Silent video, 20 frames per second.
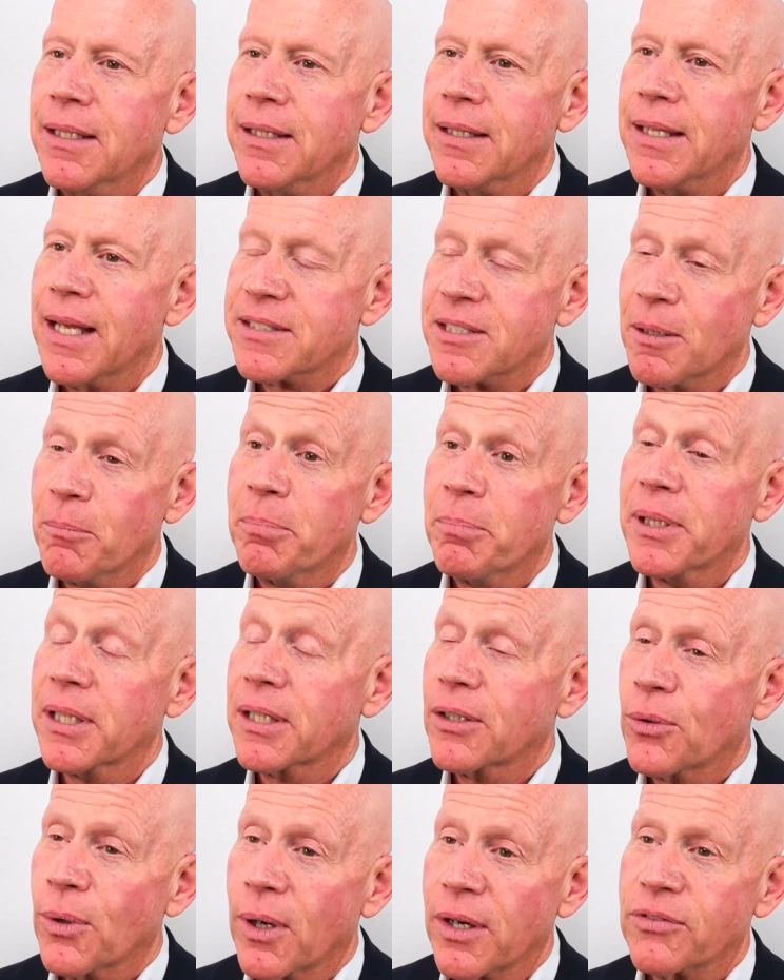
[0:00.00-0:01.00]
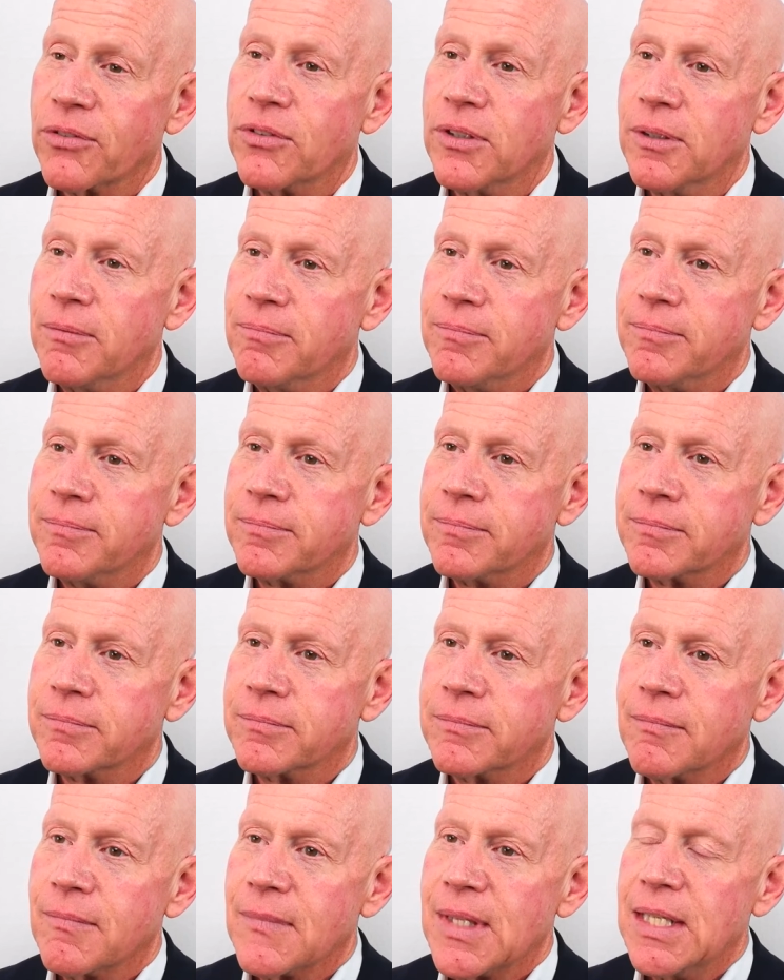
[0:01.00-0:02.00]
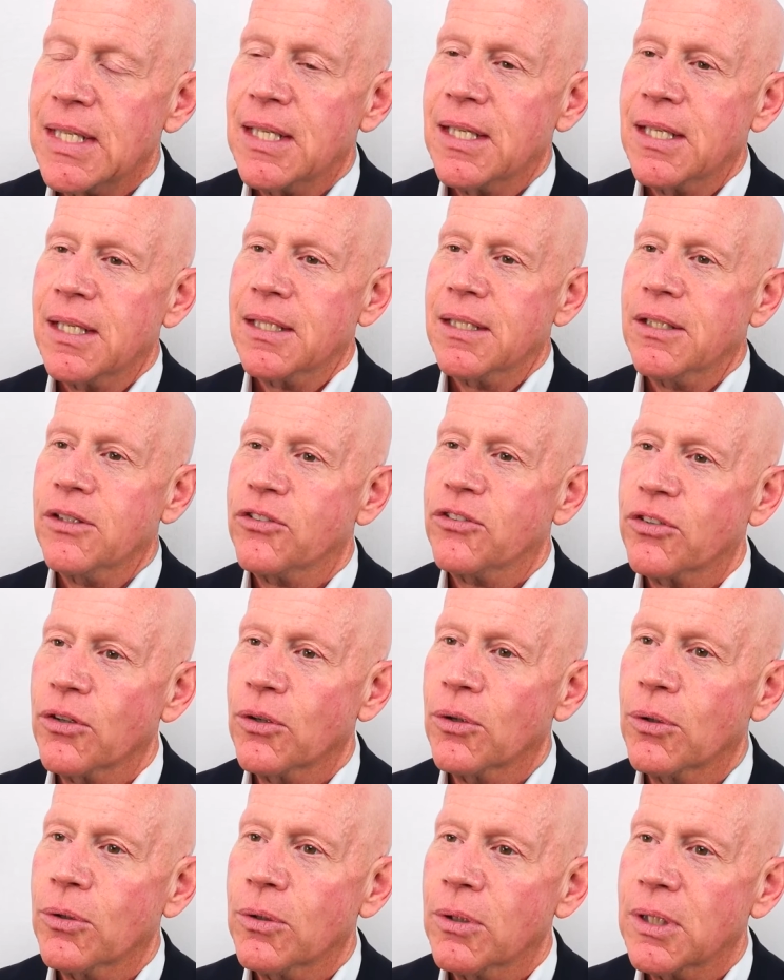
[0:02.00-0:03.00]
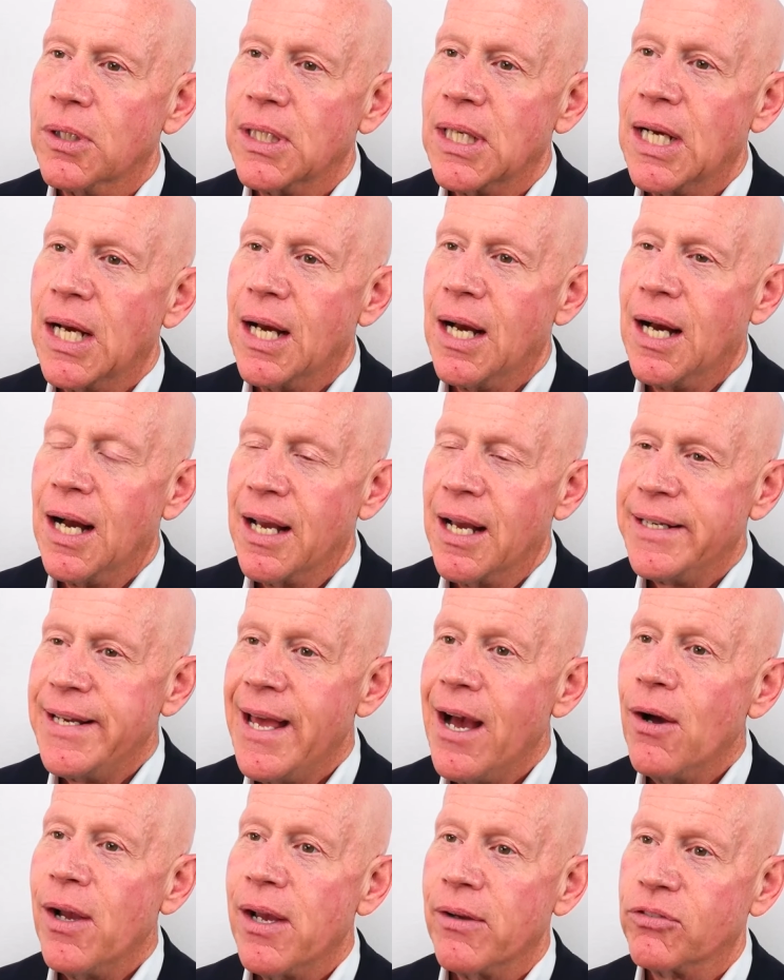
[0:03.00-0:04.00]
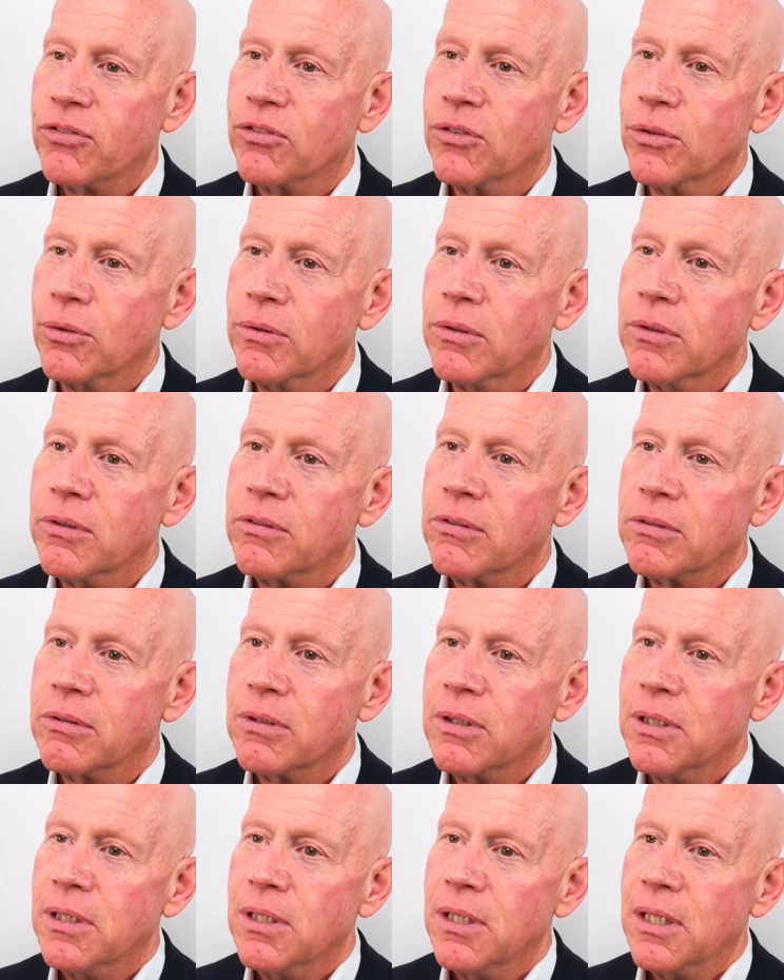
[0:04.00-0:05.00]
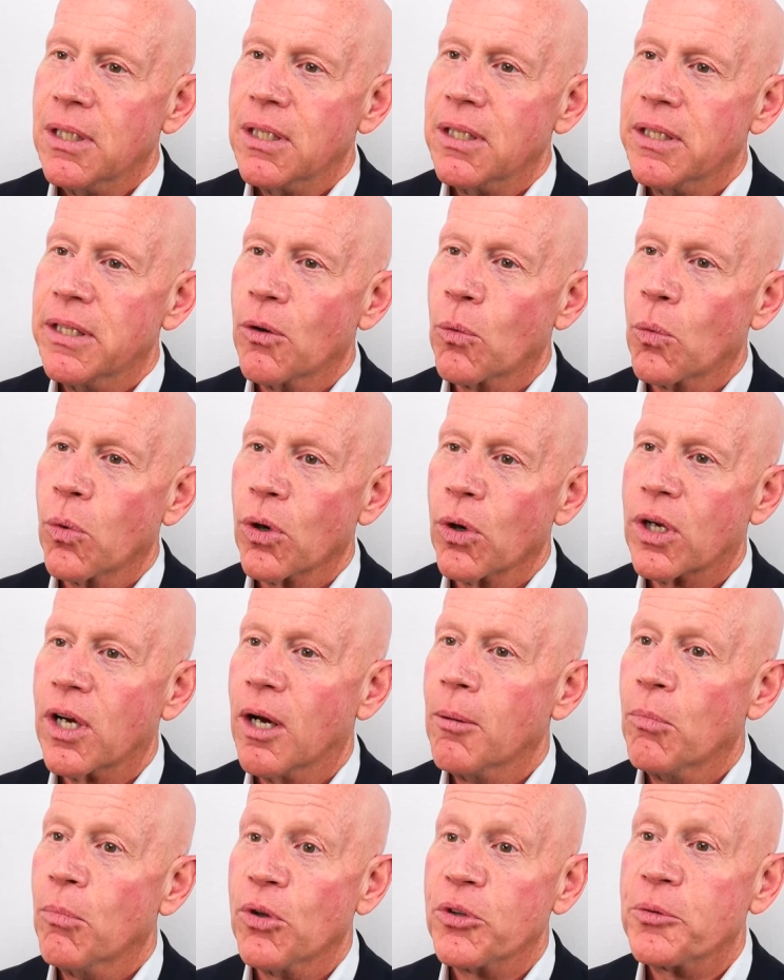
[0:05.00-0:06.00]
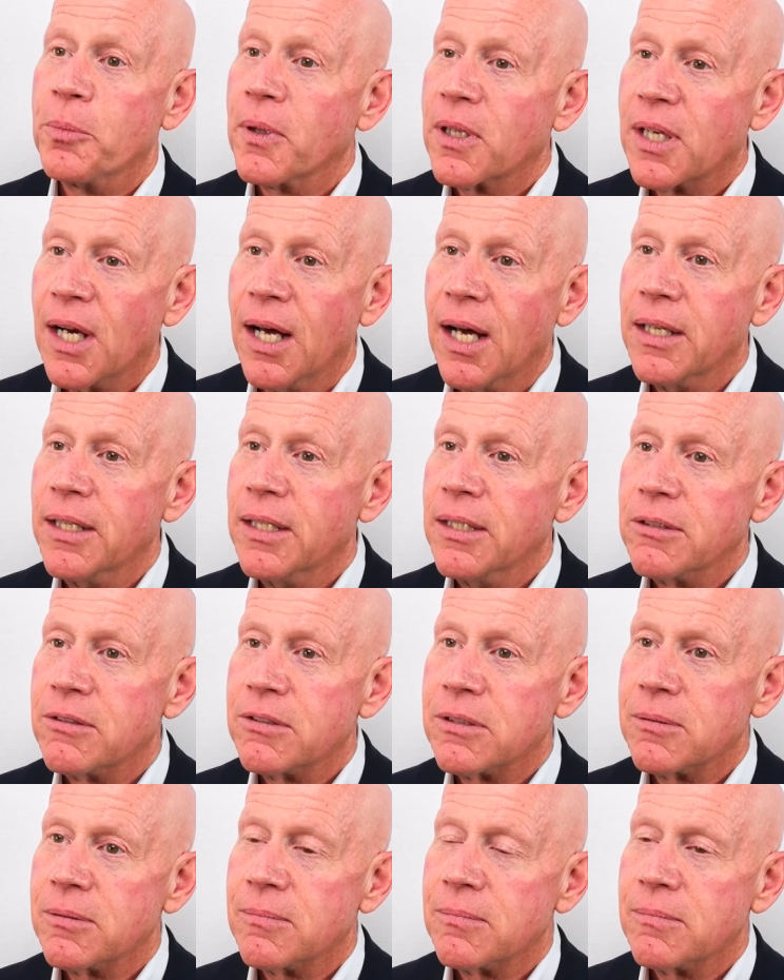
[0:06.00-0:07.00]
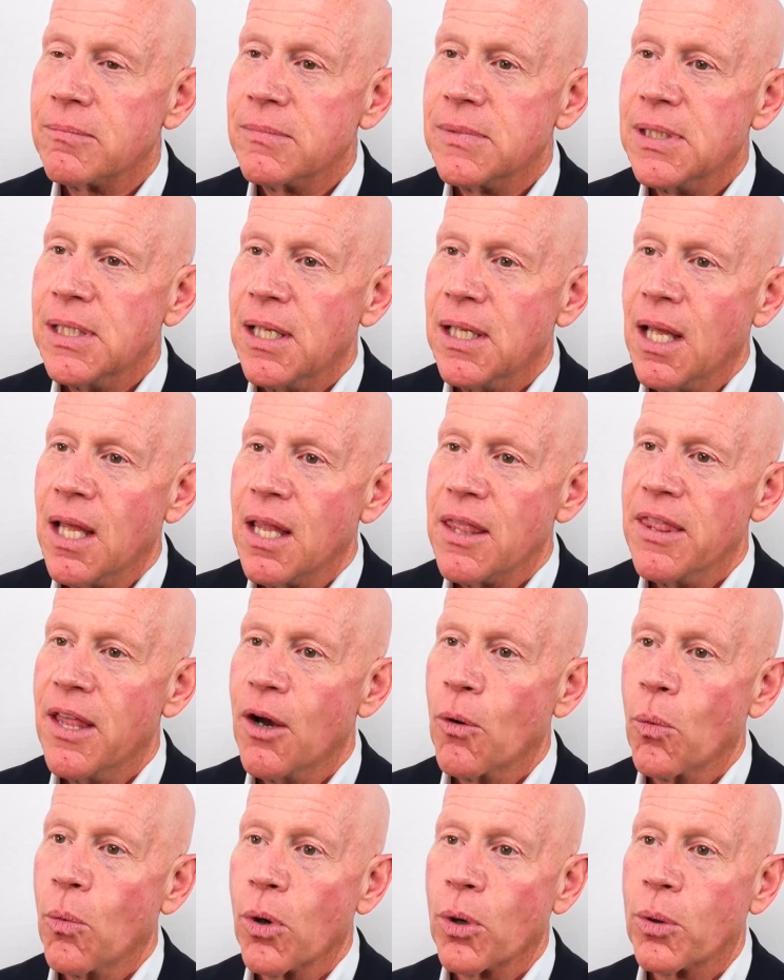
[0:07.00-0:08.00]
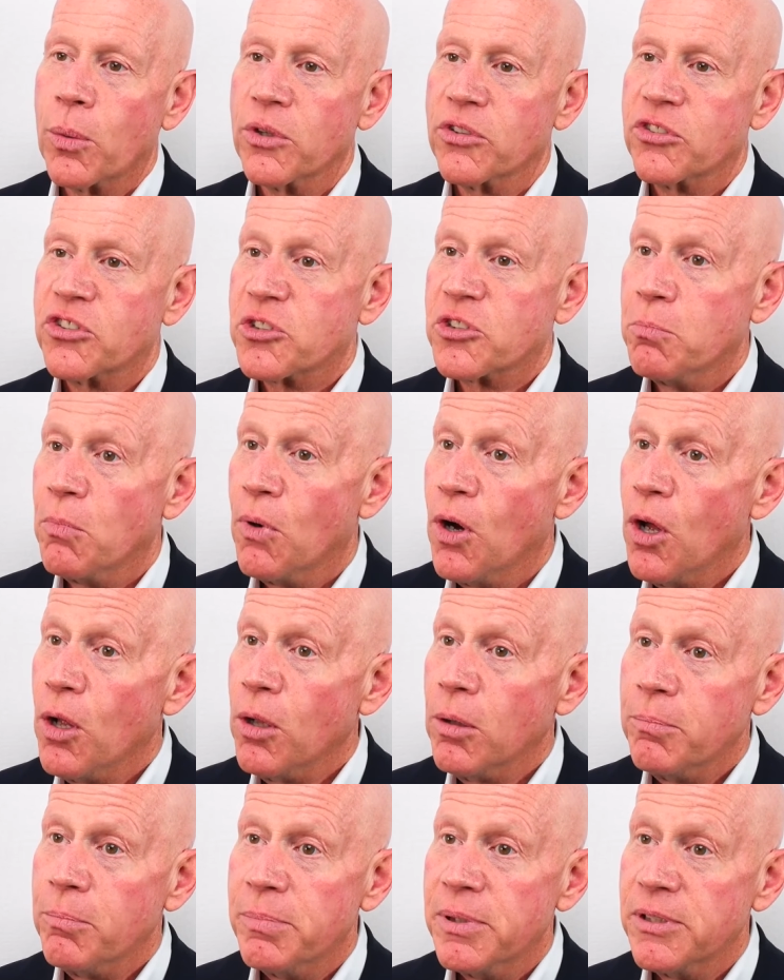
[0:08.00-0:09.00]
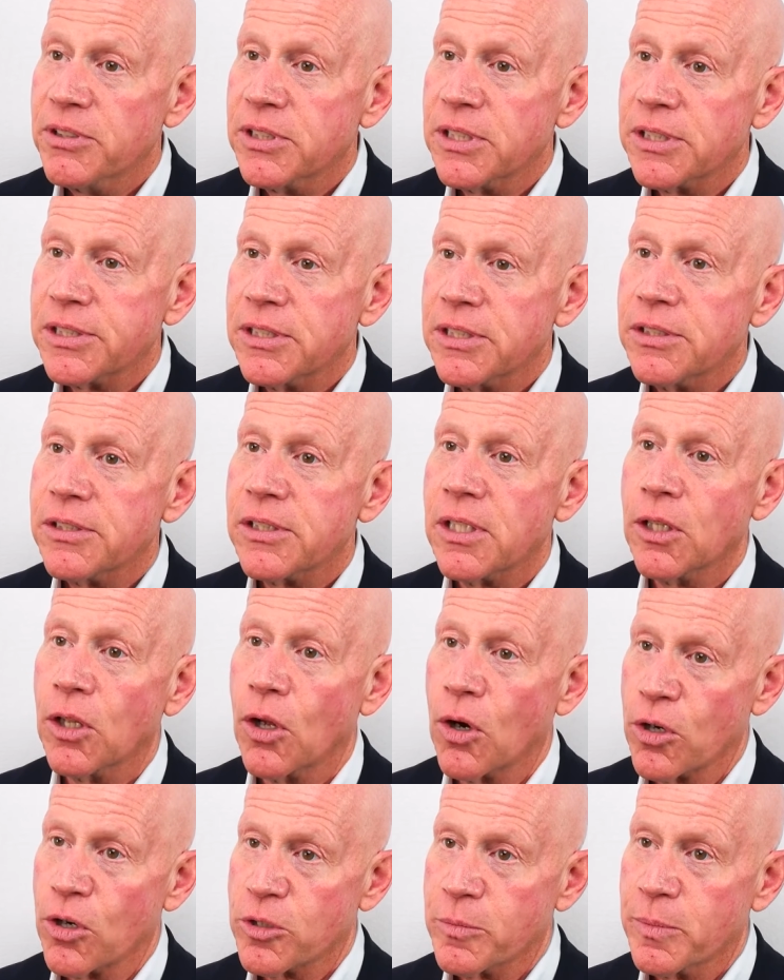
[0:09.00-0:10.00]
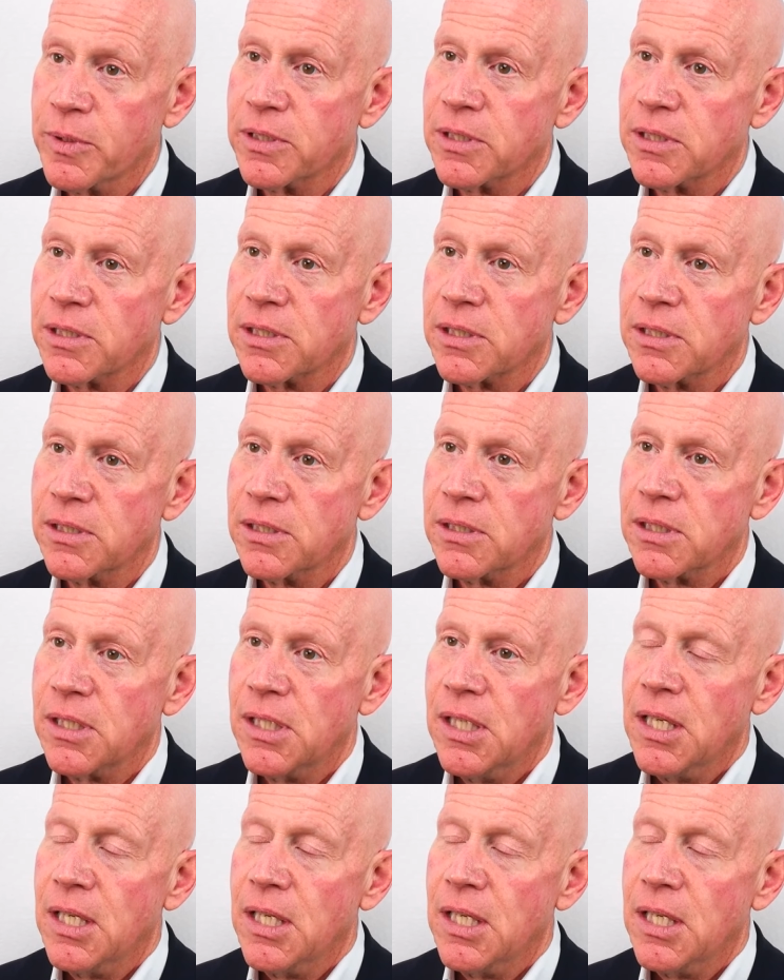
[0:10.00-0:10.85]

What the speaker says: That's a big question. So I now have students that work on multiple continents, that work with small businesses and large businesses,